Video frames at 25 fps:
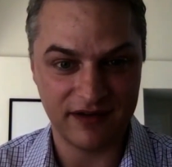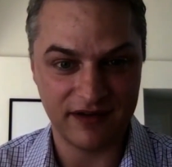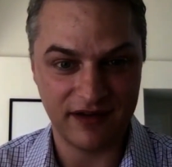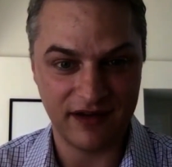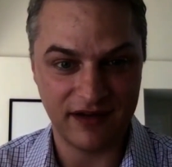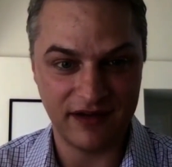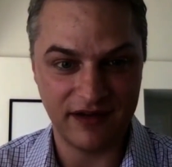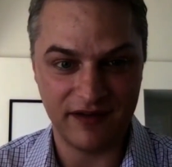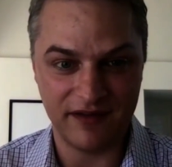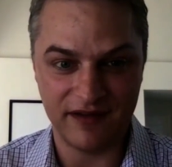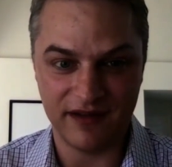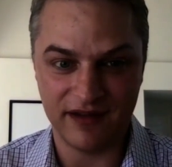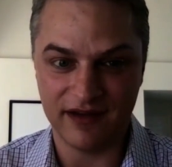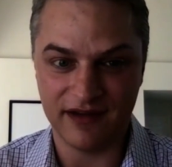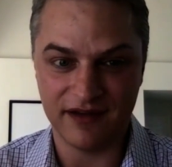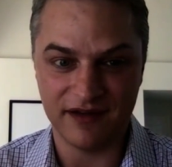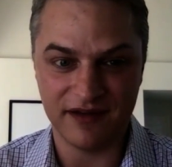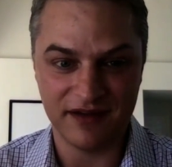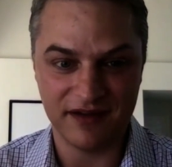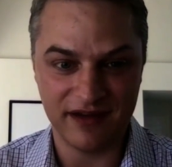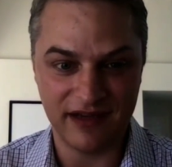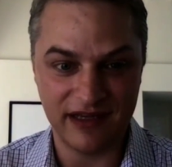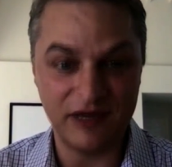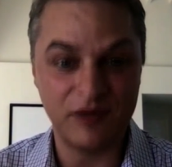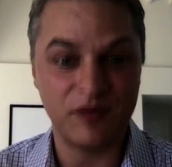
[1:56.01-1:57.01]

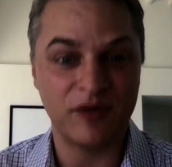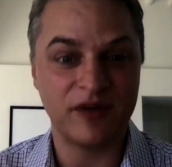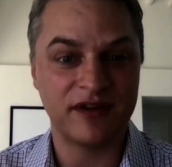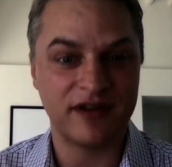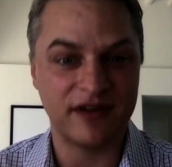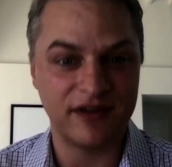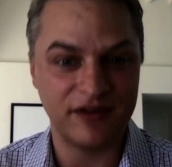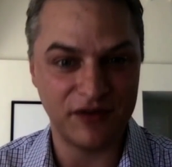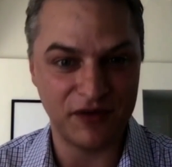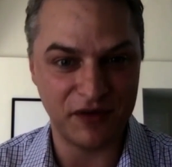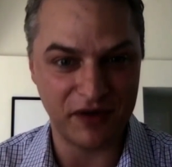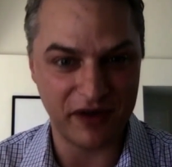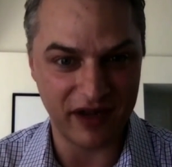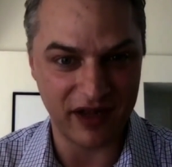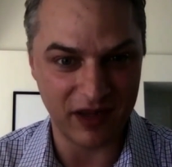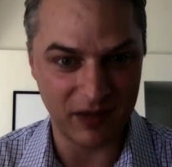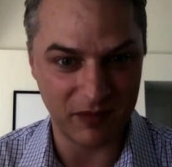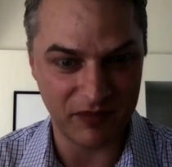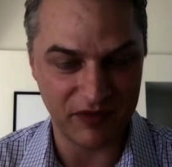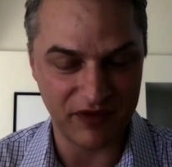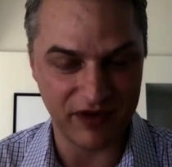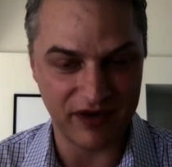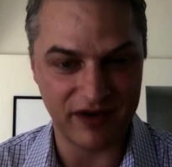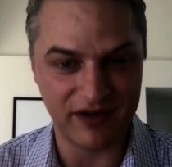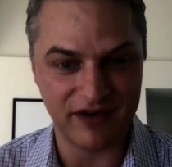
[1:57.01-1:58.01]
anything anyone can do to
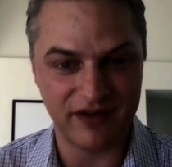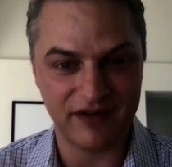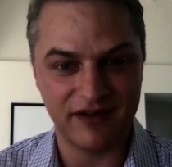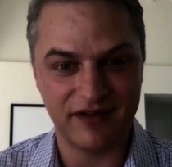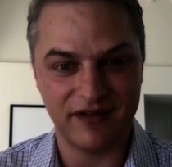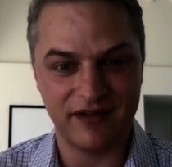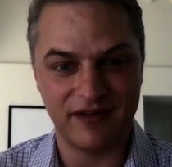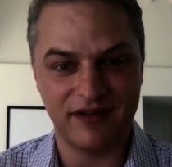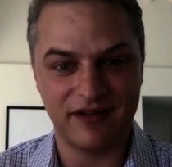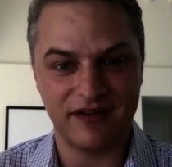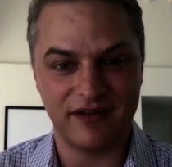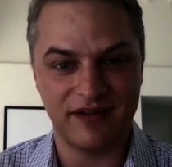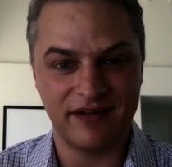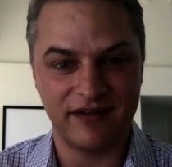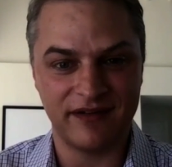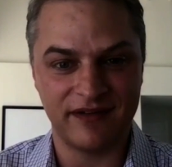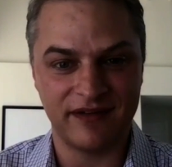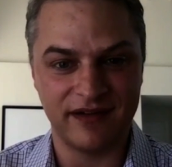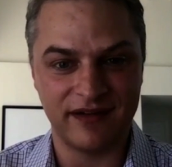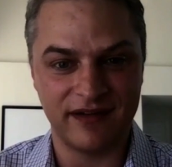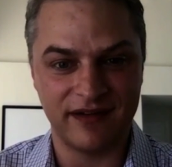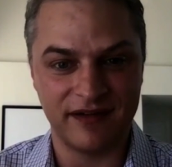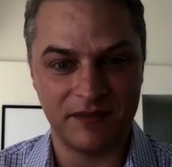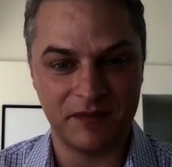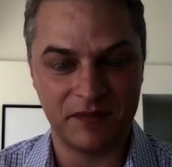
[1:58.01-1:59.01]
help there uh, is
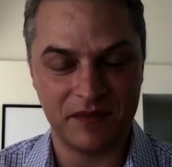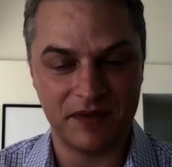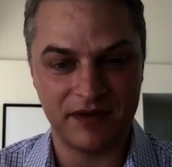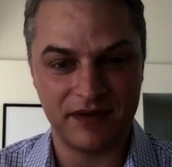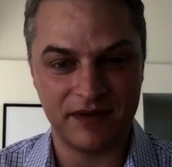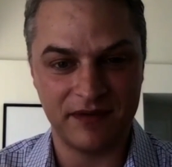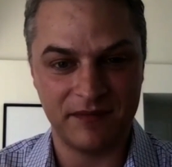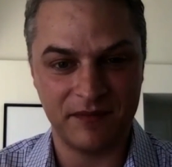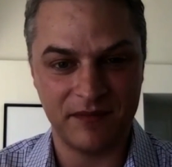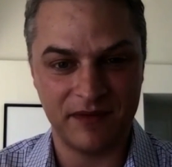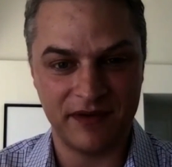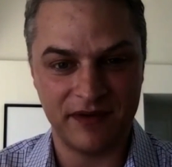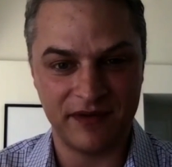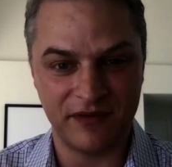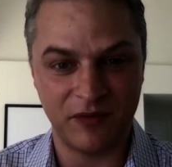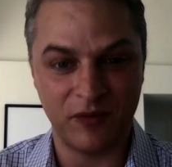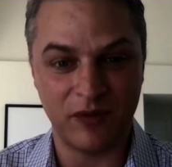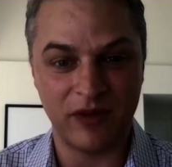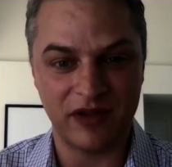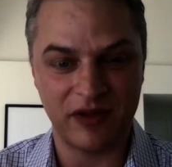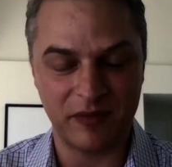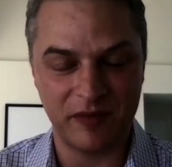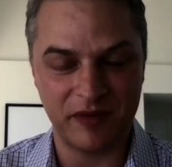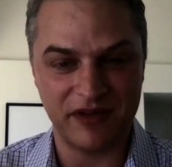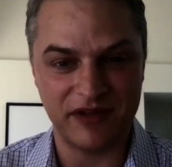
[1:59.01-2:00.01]
a is a
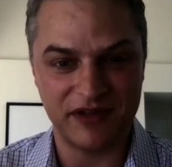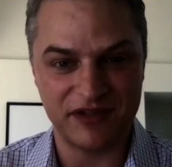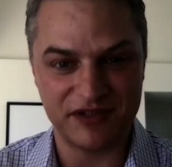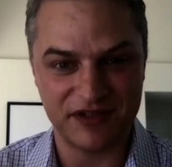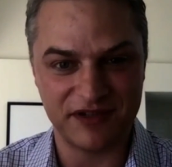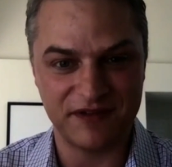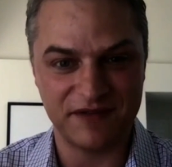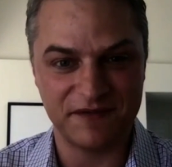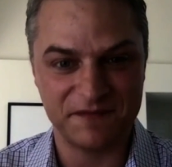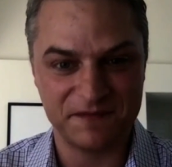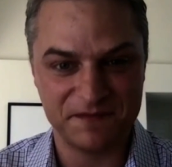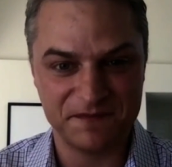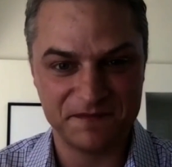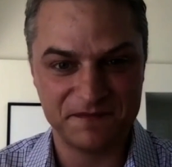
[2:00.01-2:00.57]
welcome addition.